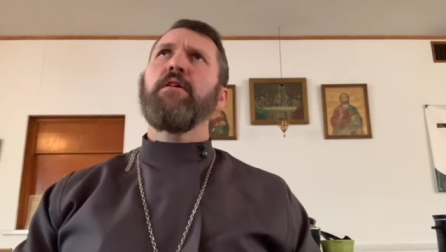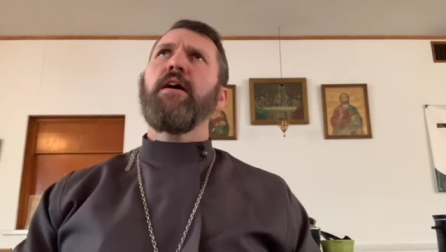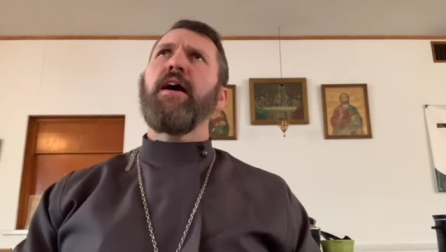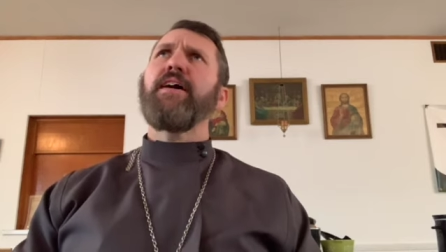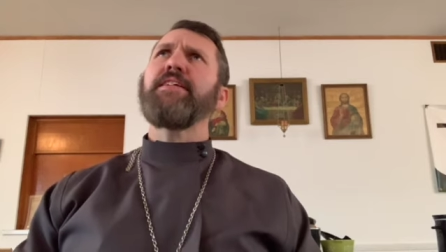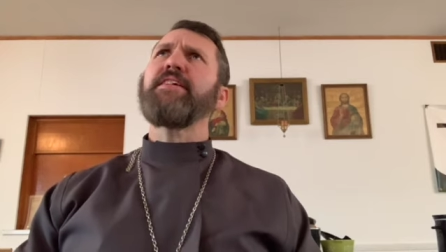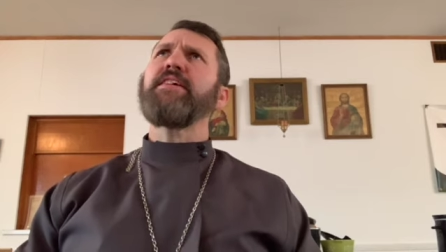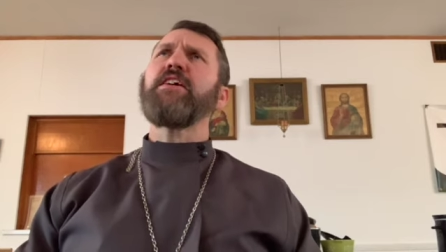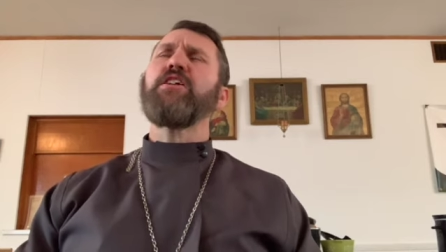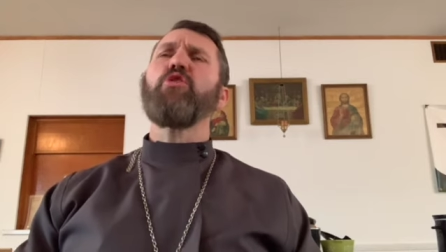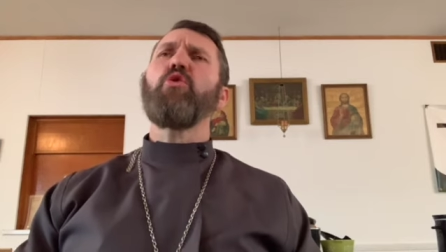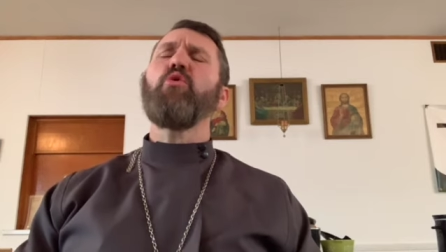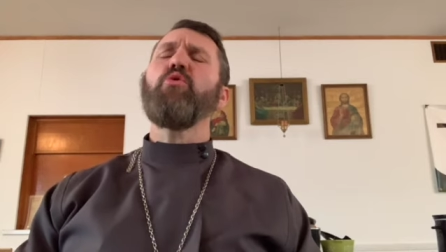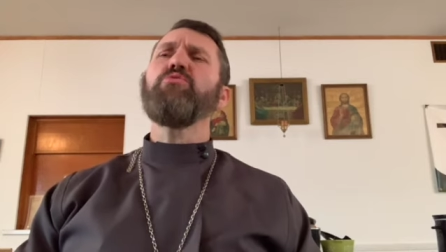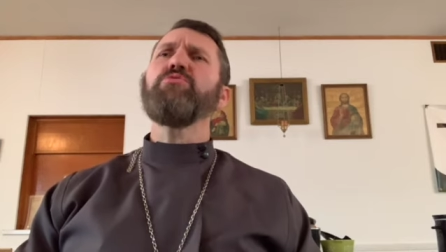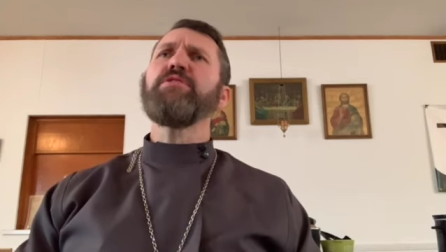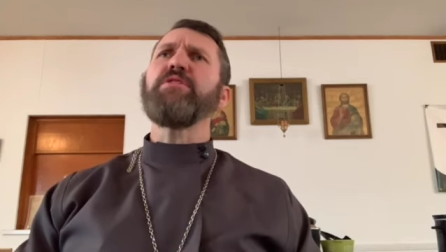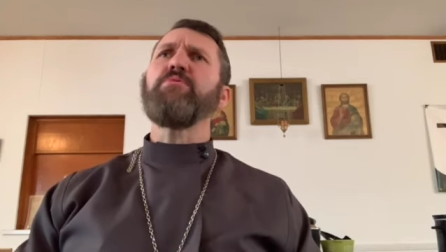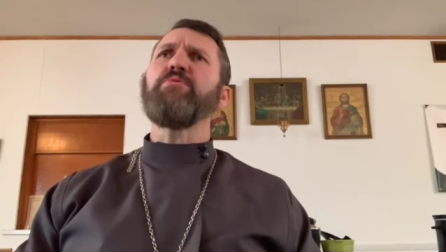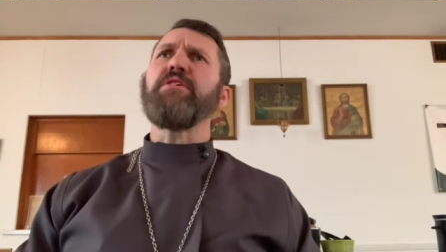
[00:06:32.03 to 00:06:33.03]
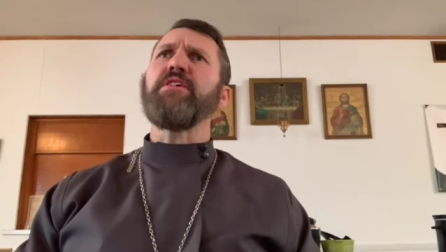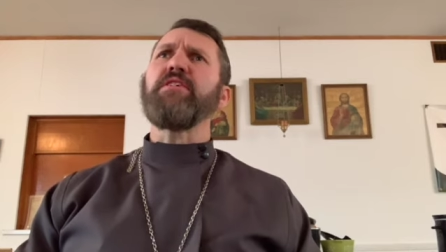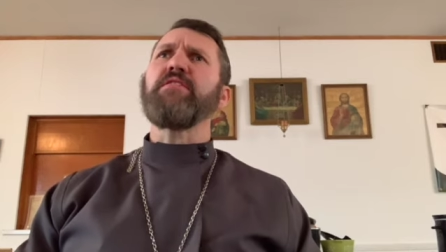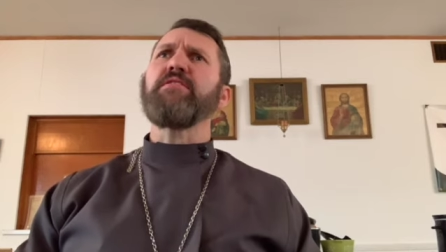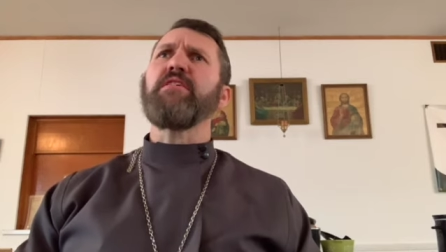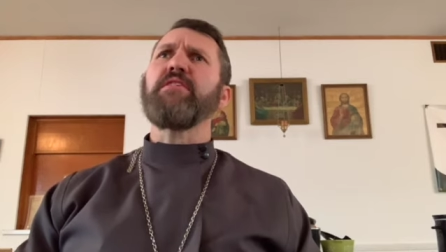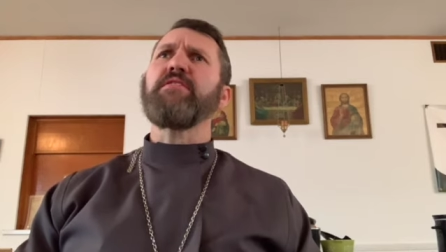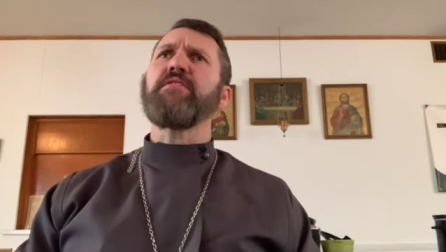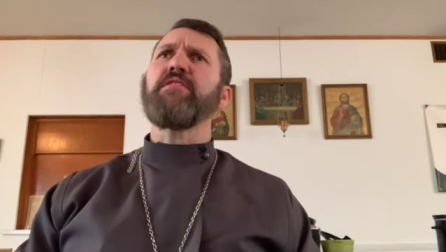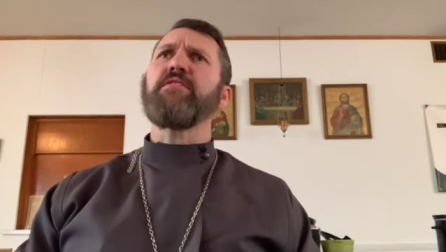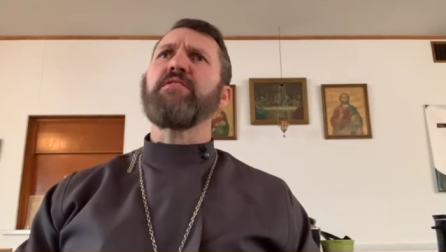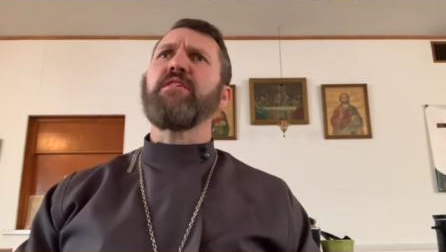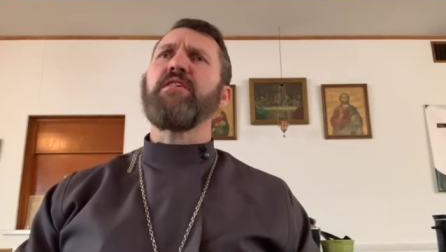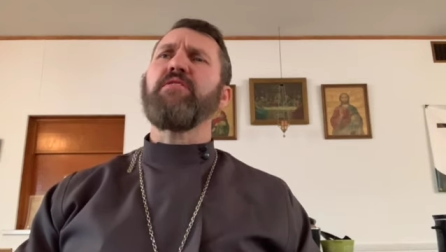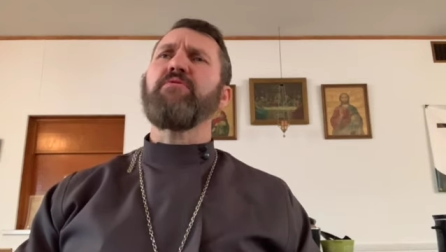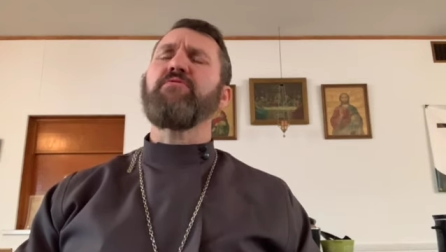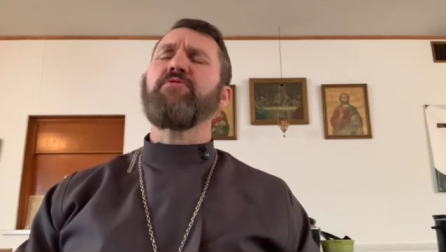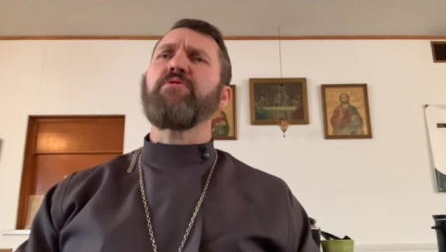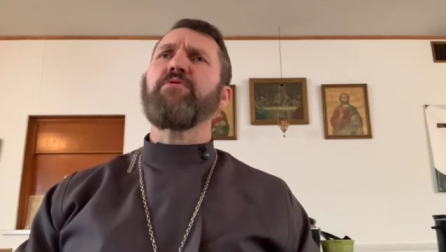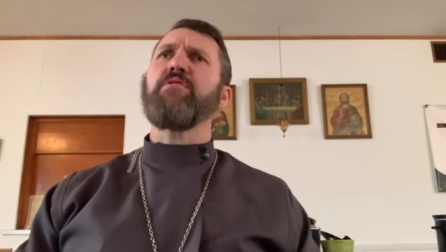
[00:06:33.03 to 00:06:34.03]
I think in Holy Week, I think
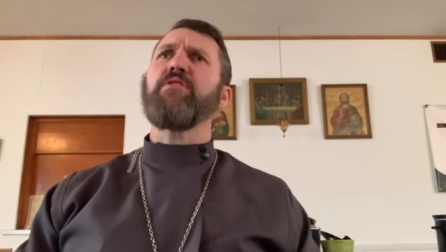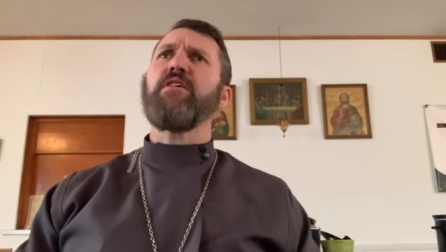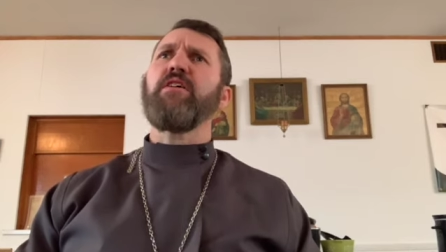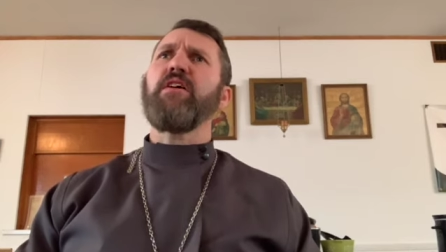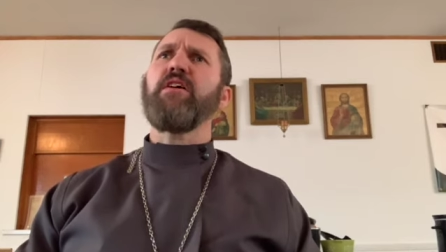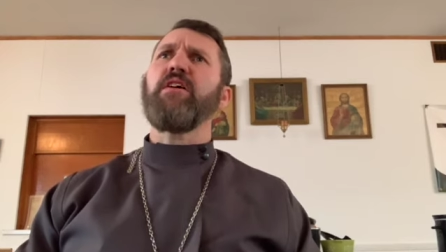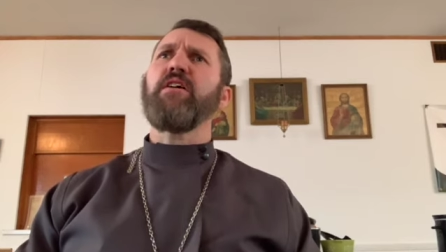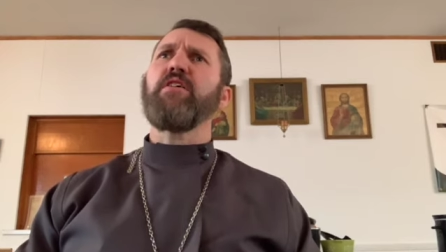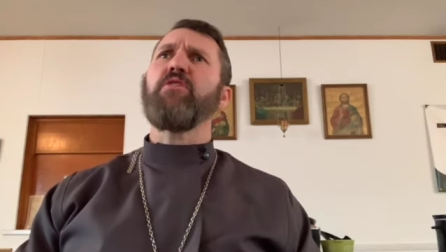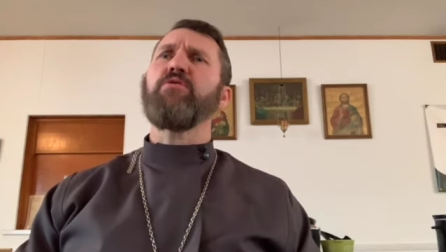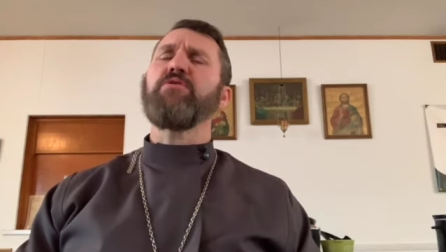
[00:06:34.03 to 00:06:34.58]
uh, for uh,